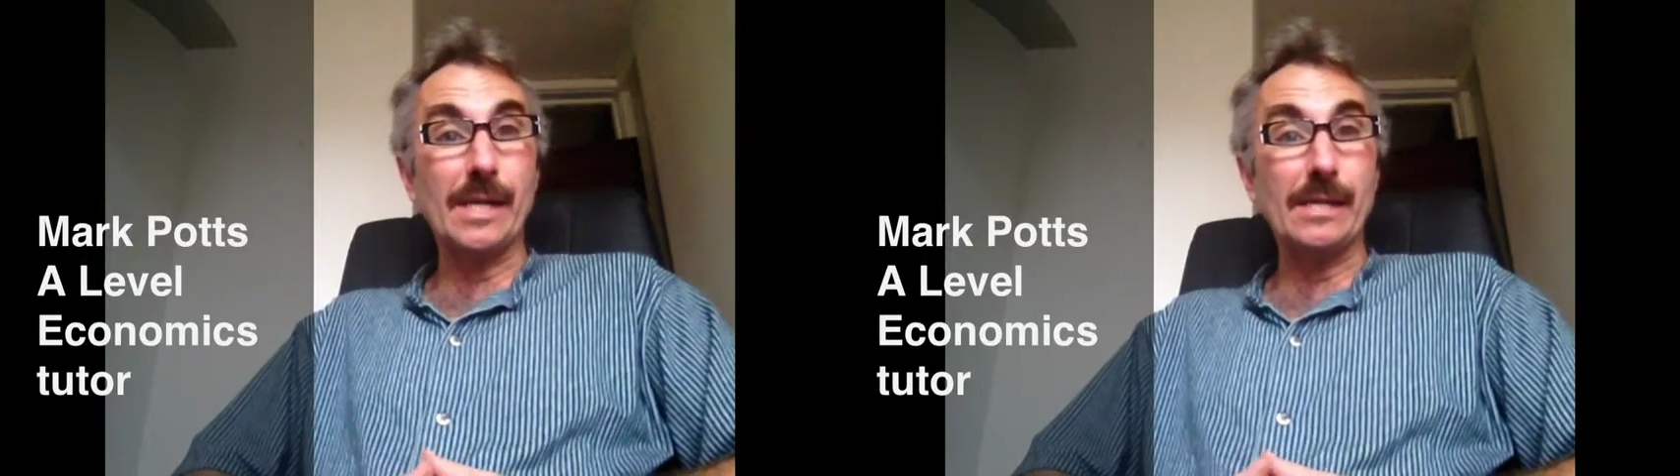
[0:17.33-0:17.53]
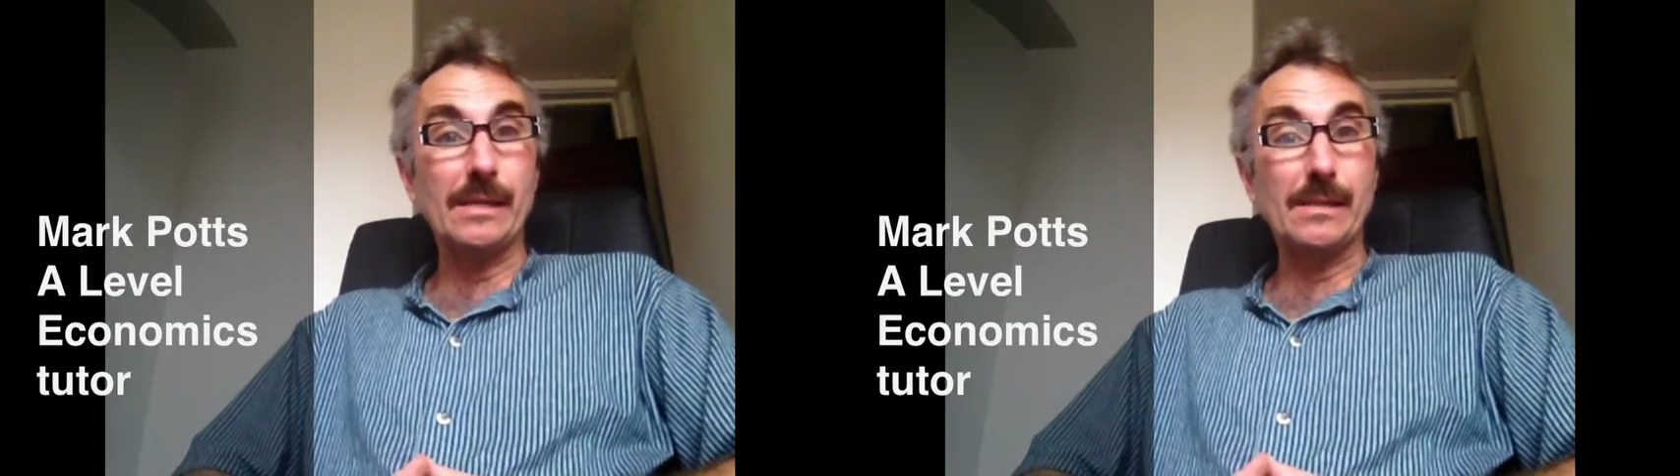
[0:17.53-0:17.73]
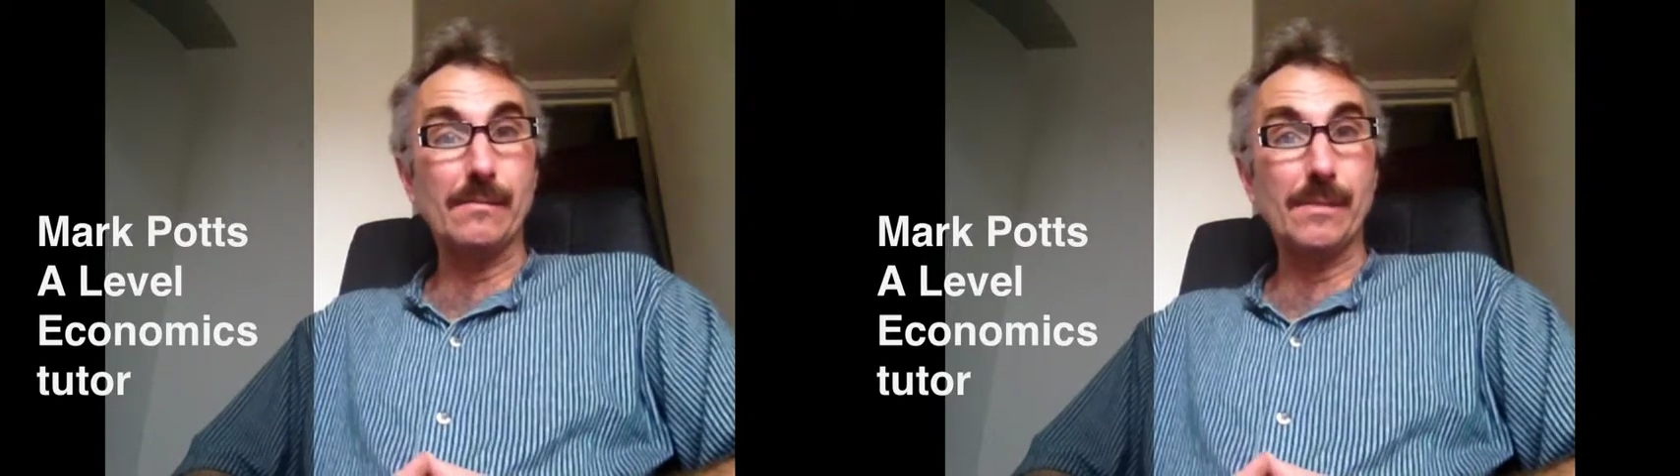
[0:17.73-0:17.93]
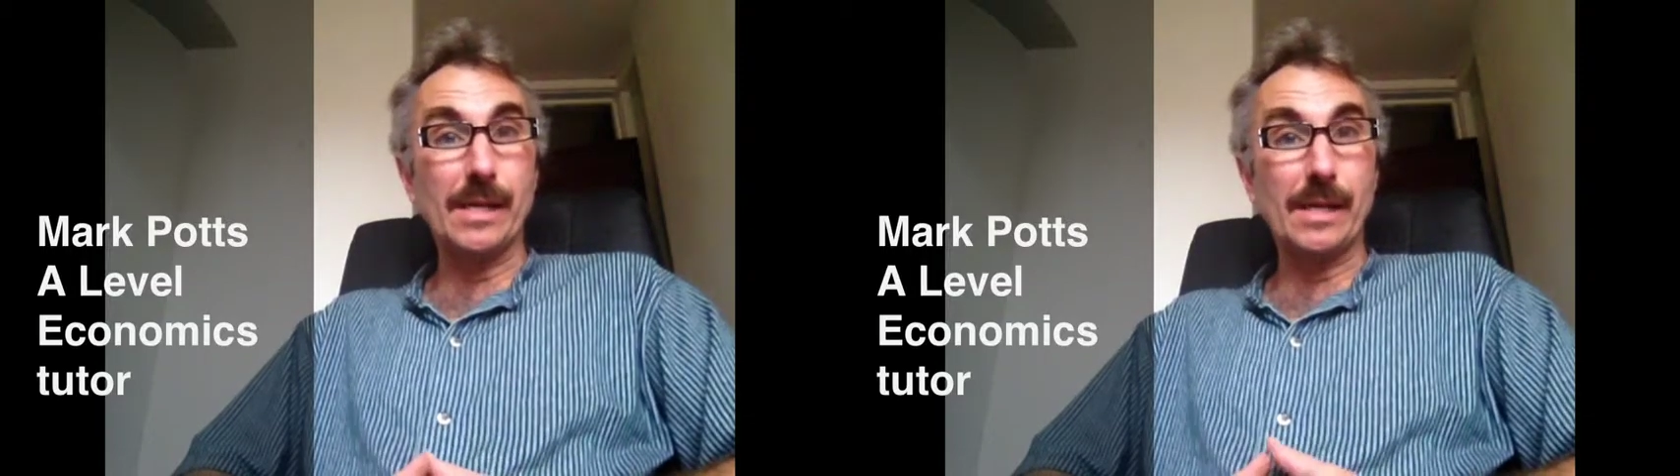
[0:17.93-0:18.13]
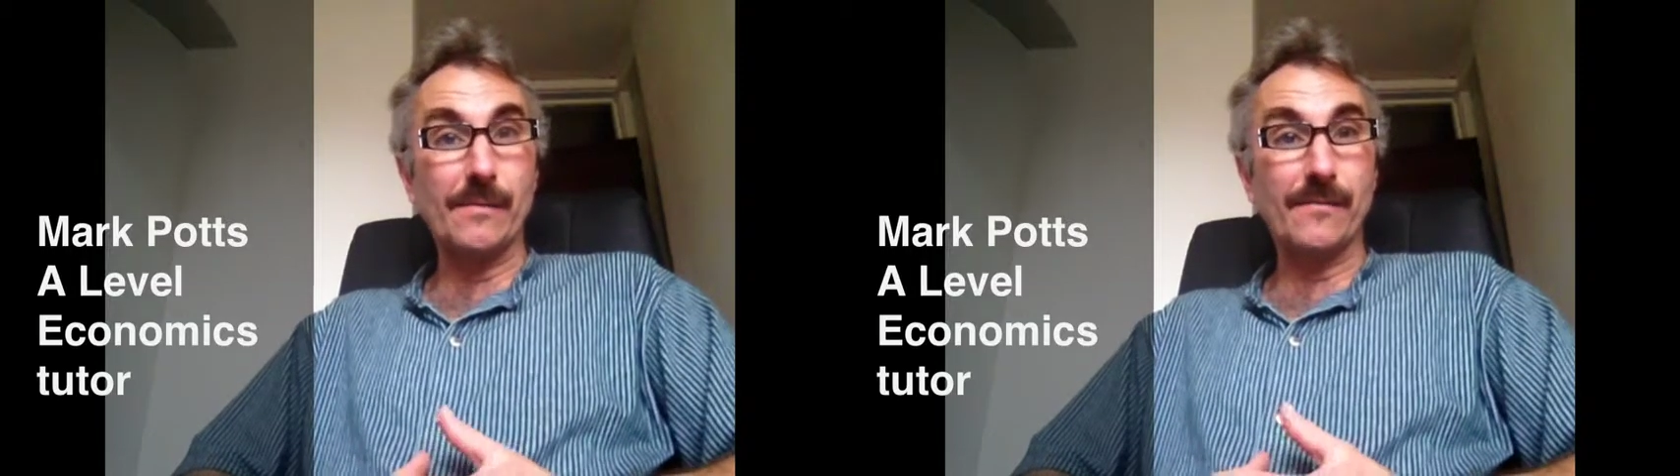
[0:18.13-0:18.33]
in
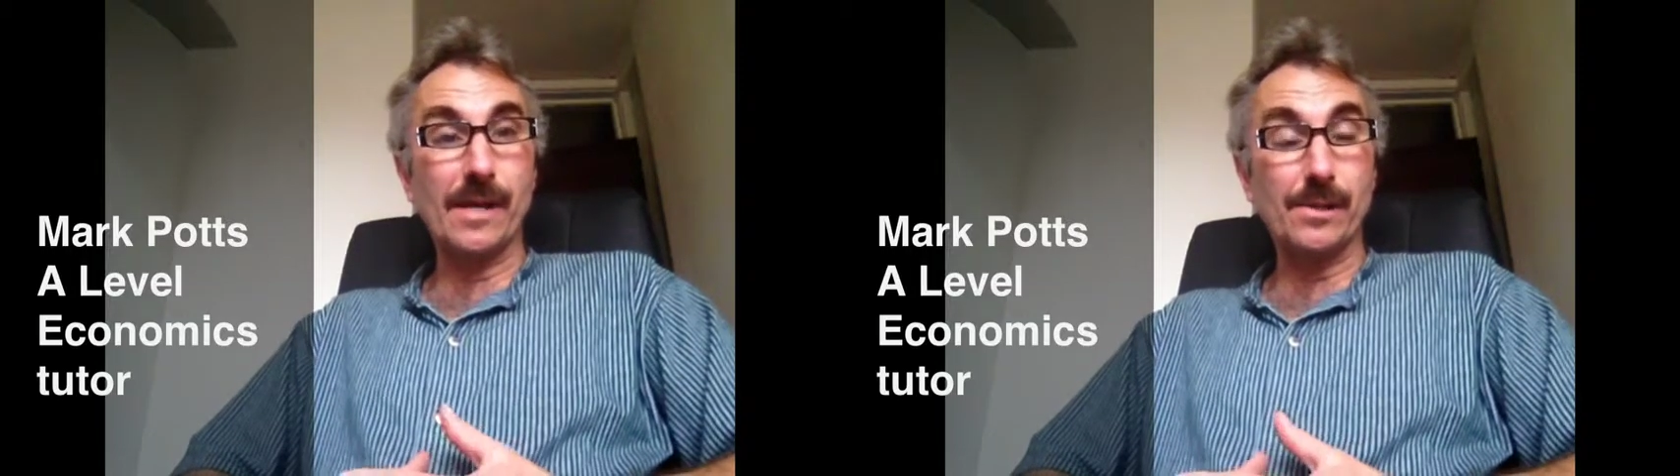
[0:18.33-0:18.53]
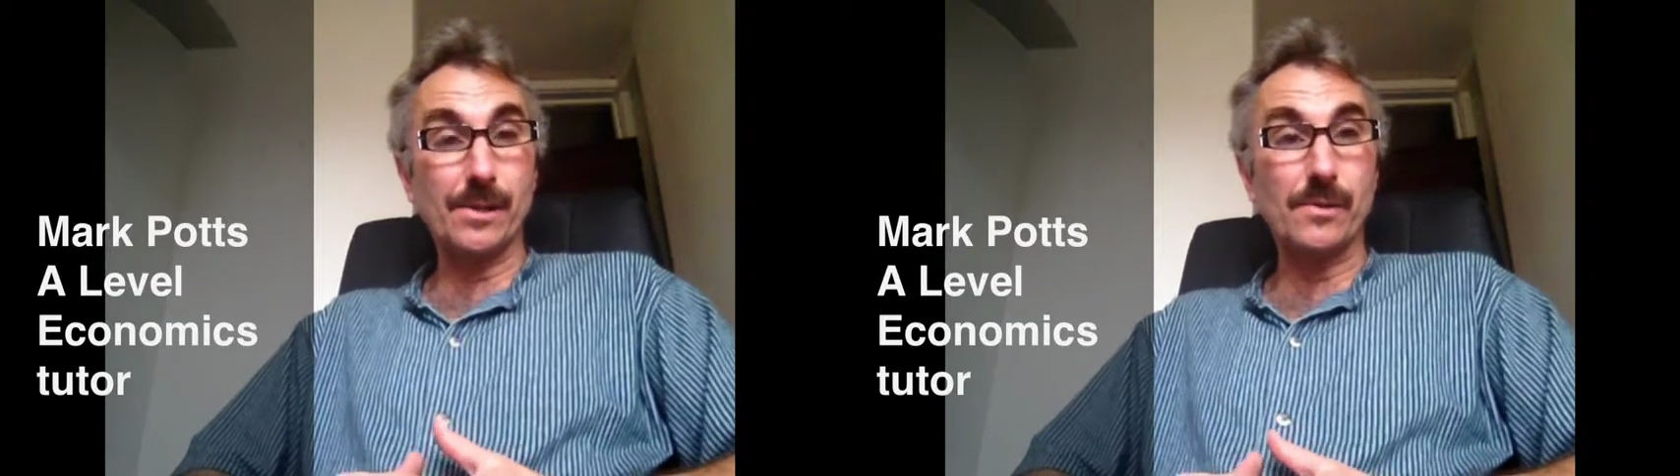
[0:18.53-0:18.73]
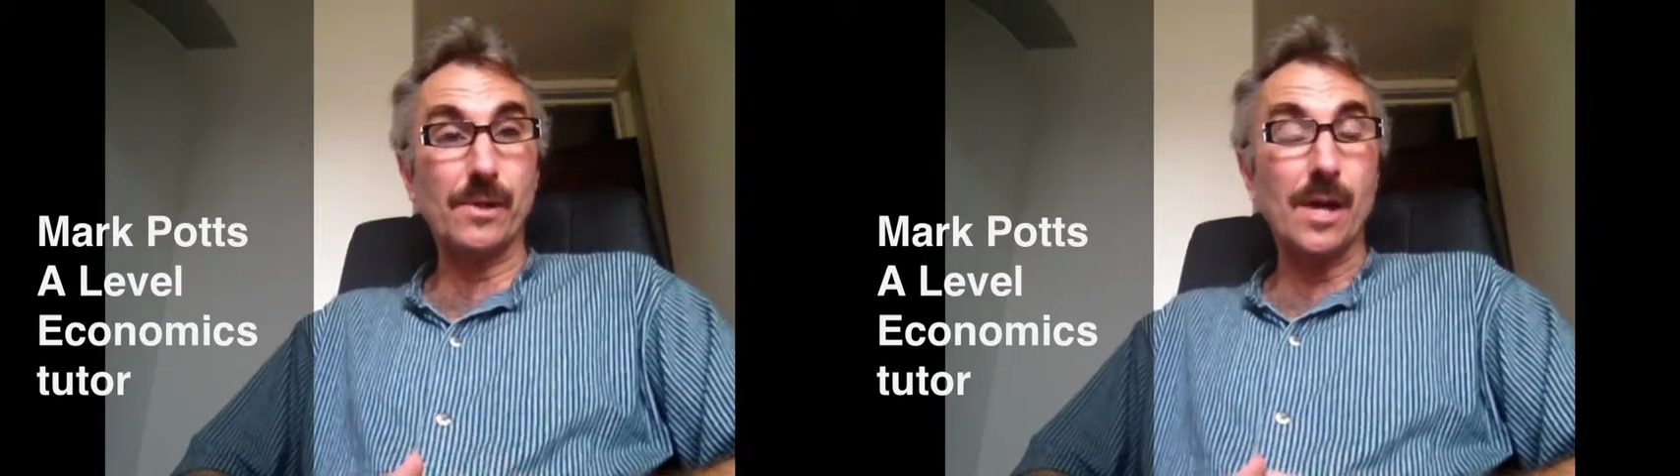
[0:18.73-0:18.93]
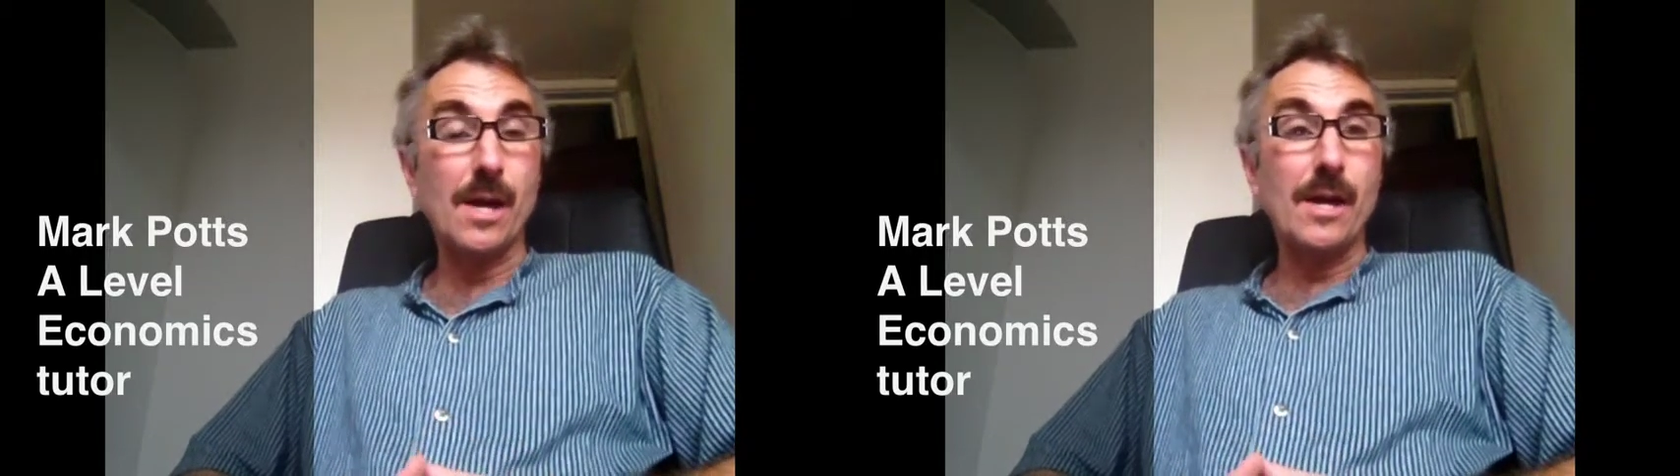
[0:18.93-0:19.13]
my final school,